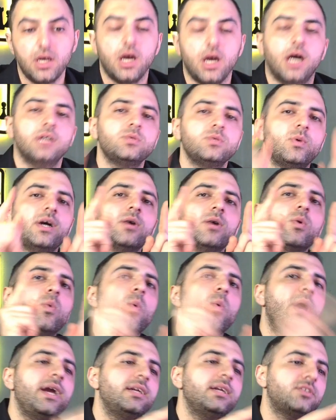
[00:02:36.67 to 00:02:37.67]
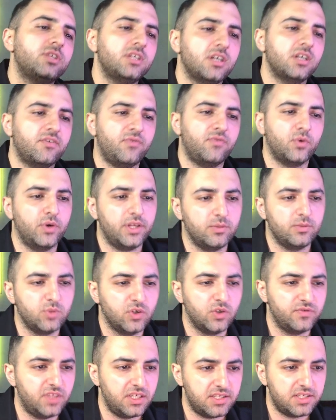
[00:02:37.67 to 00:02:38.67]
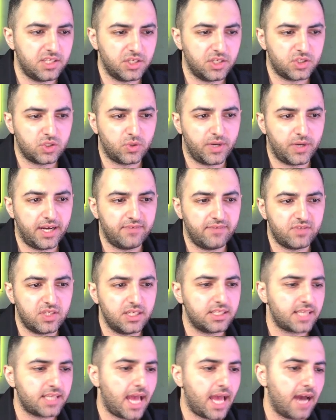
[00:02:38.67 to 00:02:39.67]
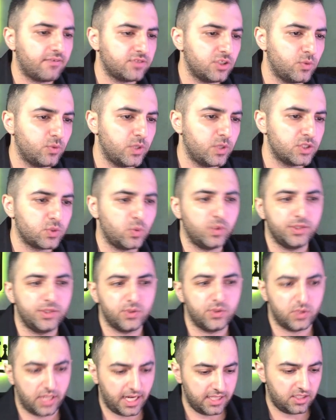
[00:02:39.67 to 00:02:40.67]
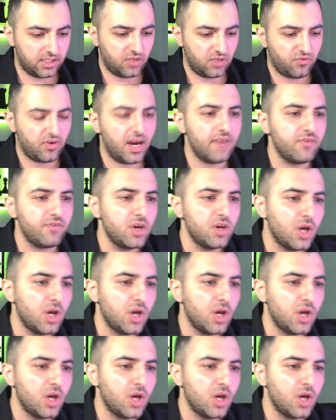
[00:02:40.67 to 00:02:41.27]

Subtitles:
And we're waiting for the move d6 or f6, after which we will do knight d5,